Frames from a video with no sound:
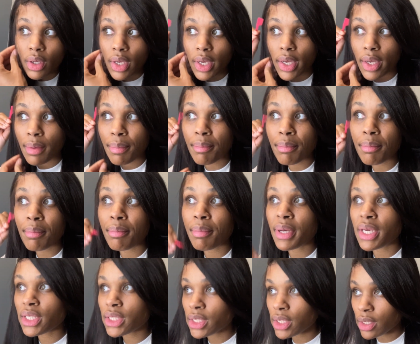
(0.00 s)
and
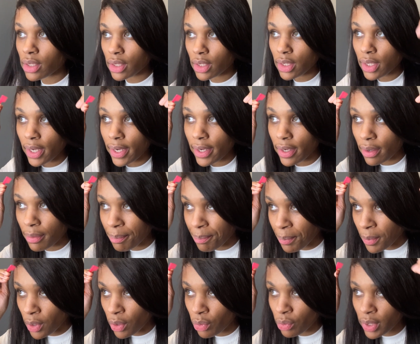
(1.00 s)
basically like
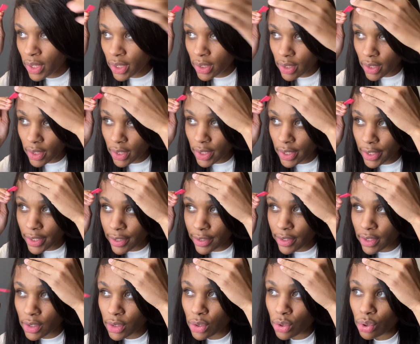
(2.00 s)
molding the hair
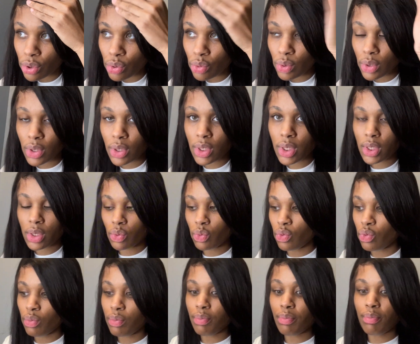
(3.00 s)
into a
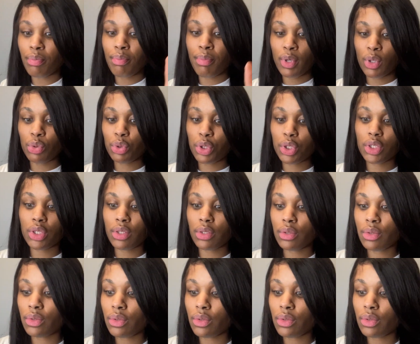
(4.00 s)
swoop motion.